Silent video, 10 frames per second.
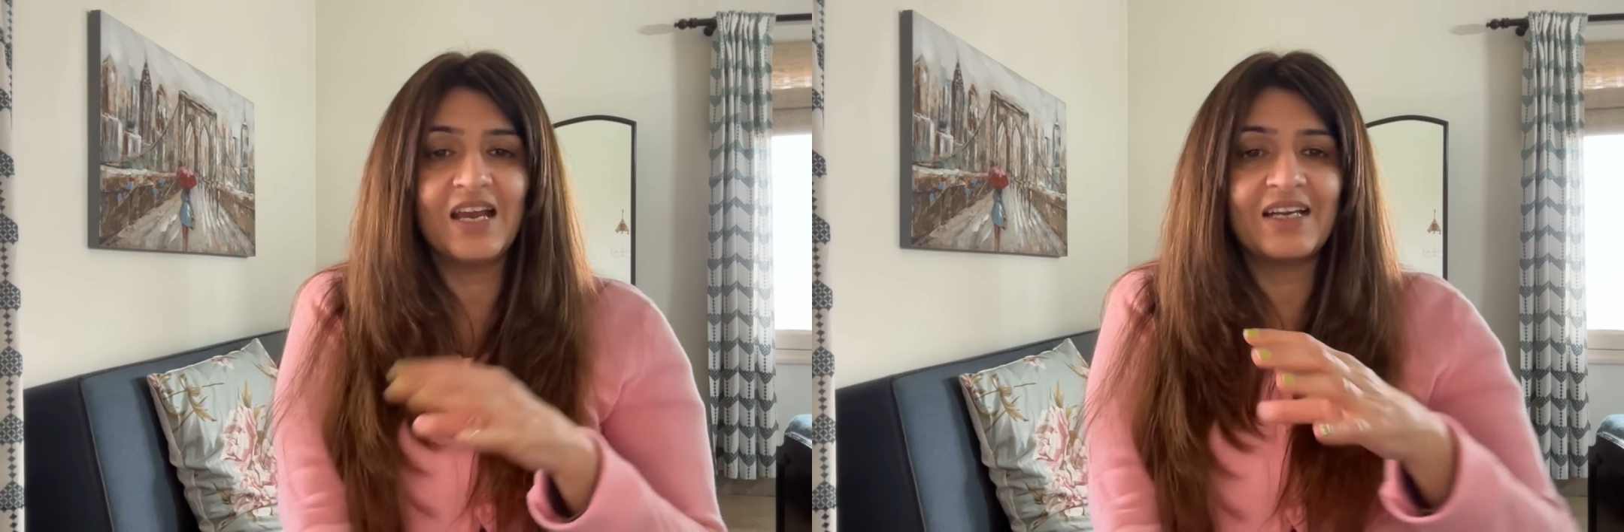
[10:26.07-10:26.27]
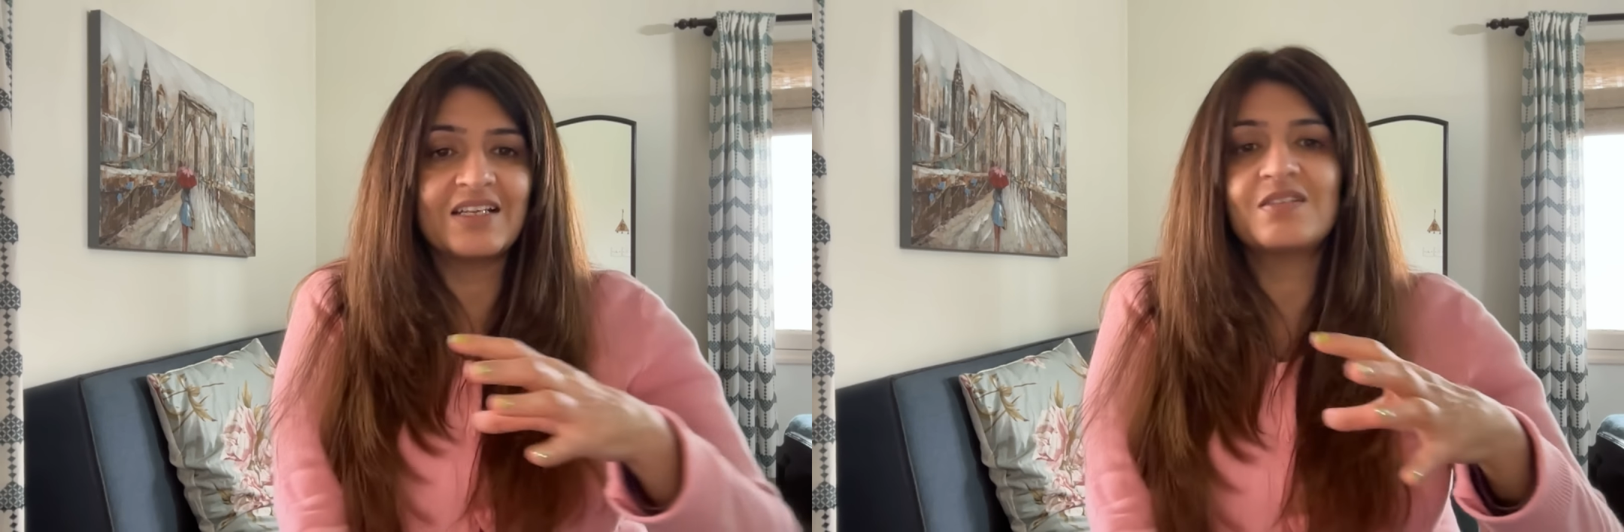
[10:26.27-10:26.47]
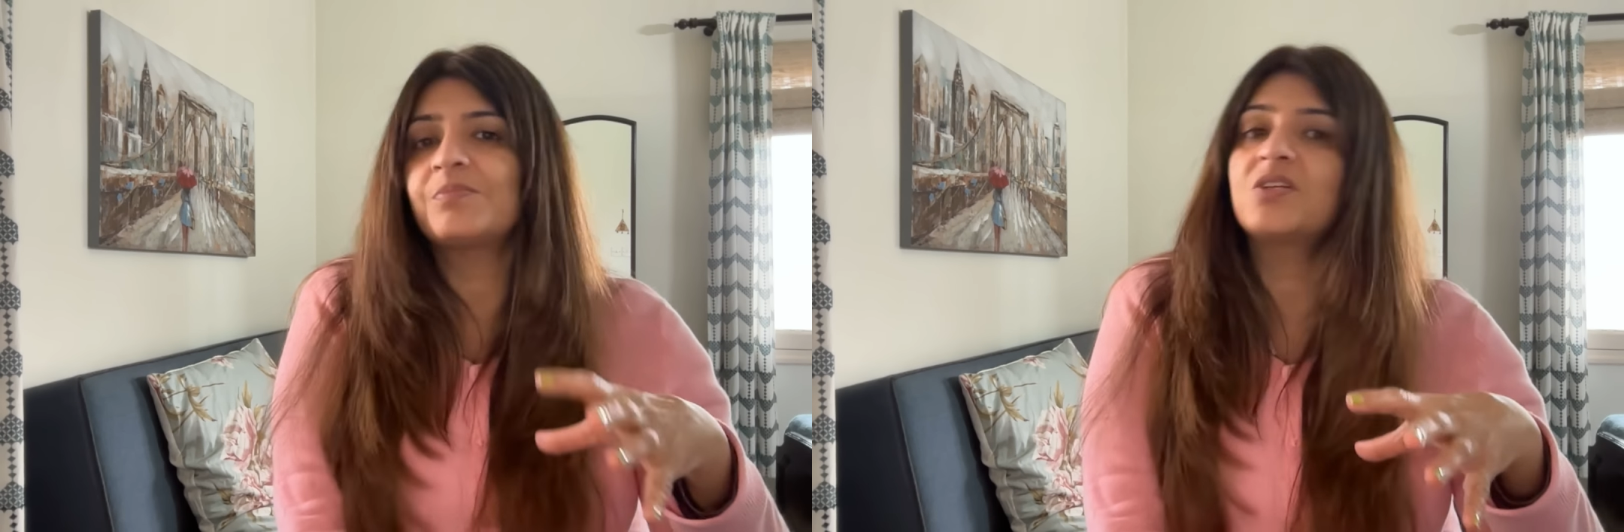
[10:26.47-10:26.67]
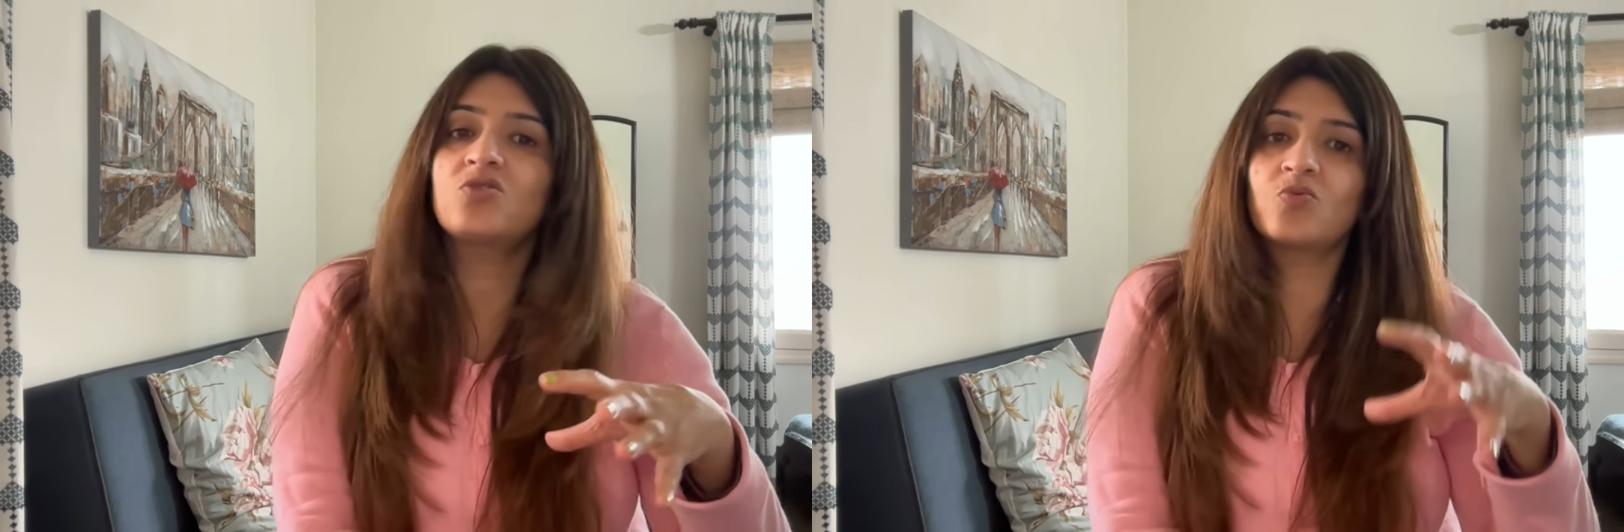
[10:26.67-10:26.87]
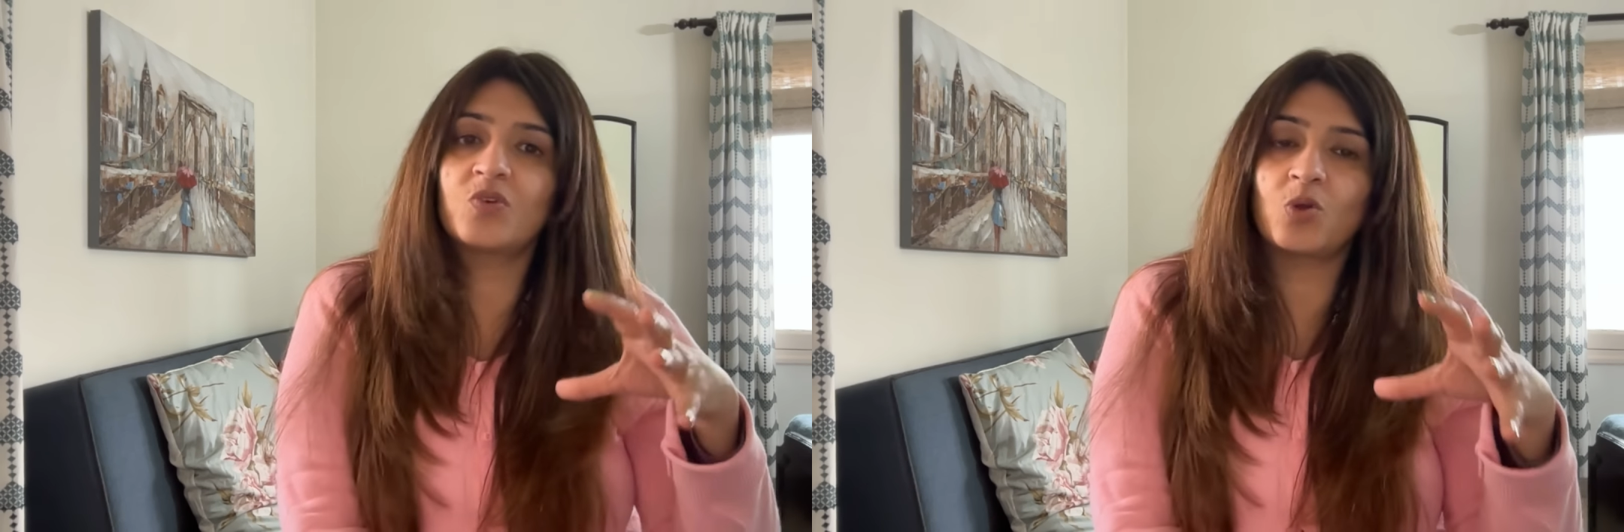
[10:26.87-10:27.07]
I get something
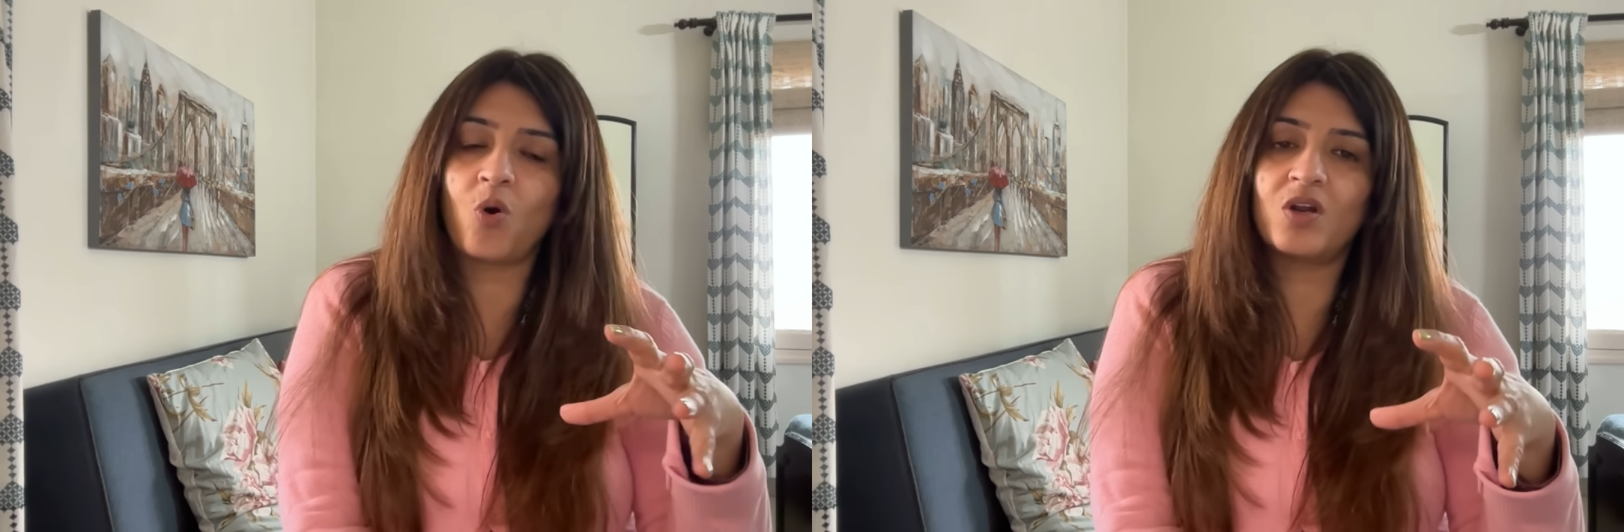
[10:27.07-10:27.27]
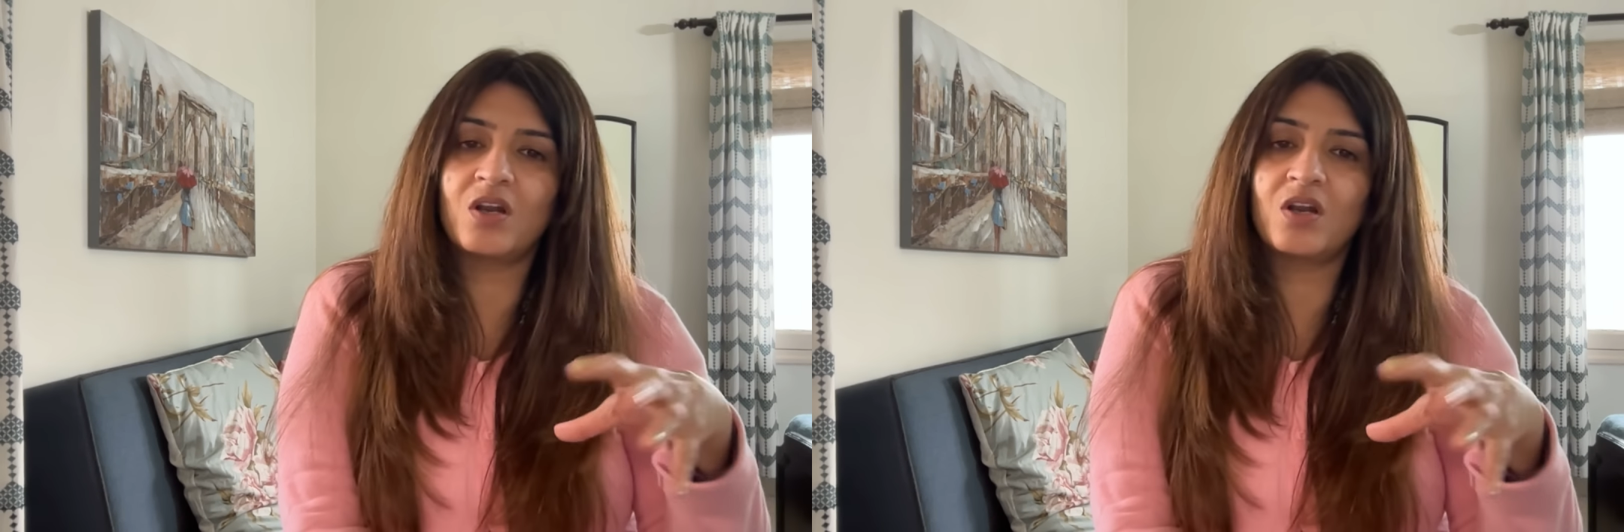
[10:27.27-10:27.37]
to do with odd